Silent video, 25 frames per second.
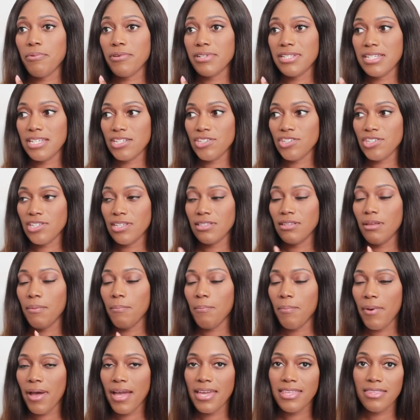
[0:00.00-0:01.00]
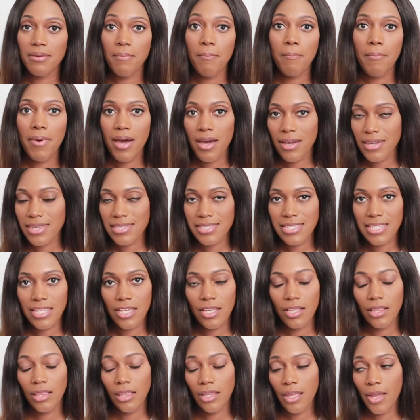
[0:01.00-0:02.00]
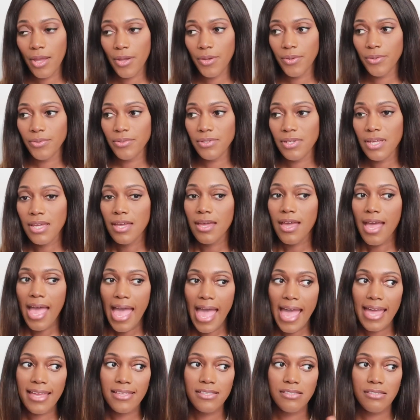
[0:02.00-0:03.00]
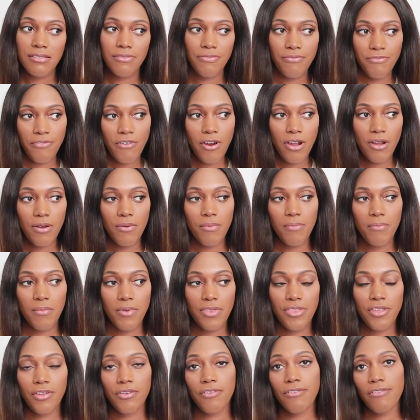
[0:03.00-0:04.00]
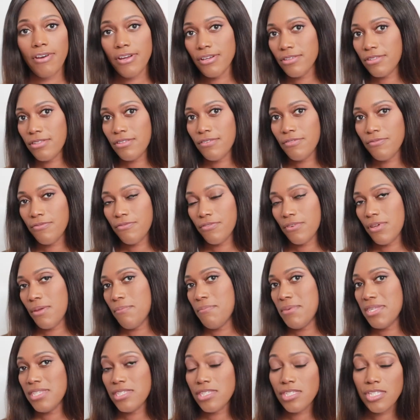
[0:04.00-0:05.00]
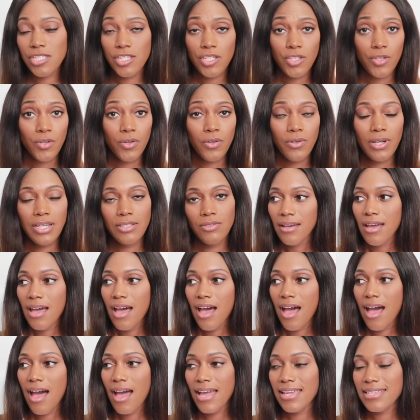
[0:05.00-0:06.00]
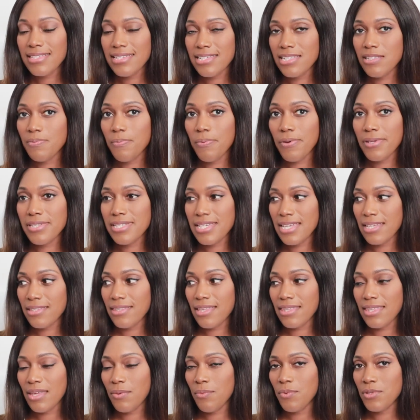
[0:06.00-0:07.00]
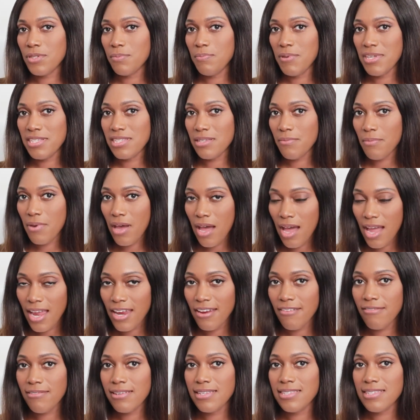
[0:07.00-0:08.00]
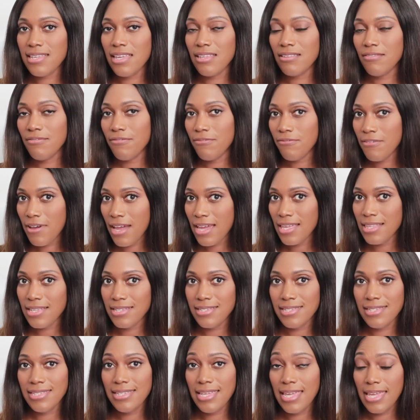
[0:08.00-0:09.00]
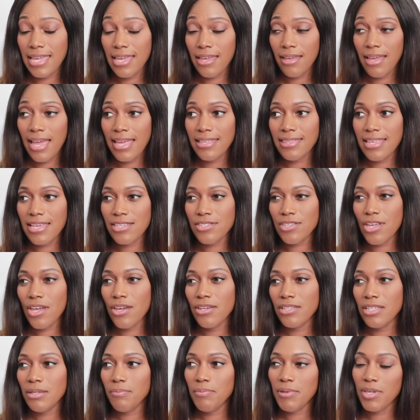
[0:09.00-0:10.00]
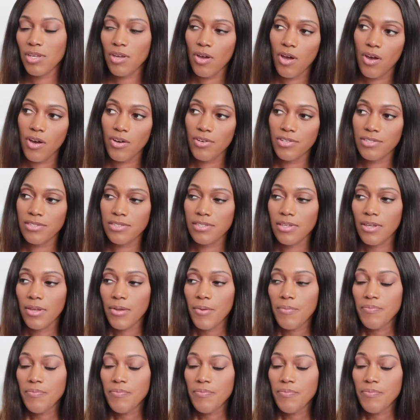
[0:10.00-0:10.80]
prediction, by the marketing alone and from the growth of Miss Dior, I did predict that there would be some iris and violet in here, and that's only because